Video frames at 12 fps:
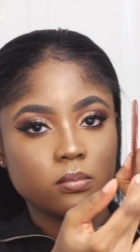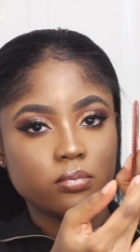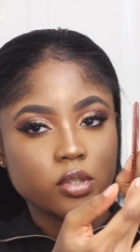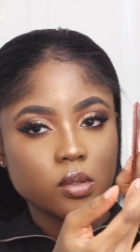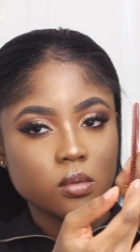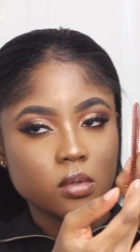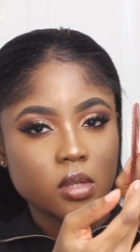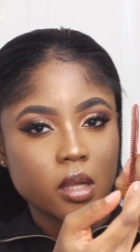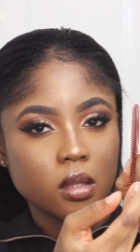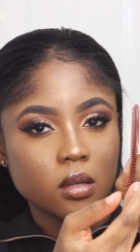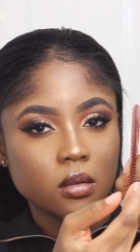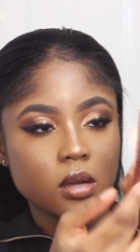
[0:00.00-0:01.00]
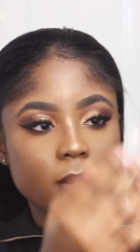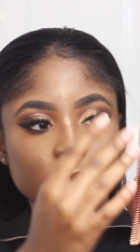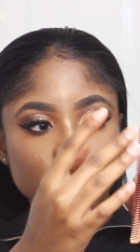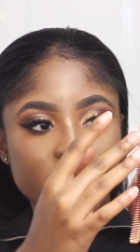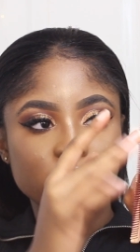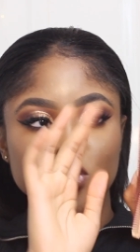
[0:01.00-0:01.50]
bristles, I think, I'm
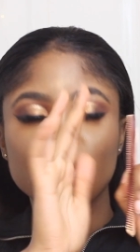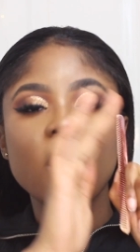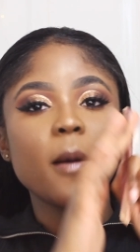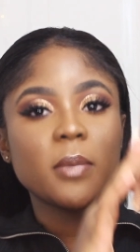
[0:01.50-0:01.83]
not quite sure.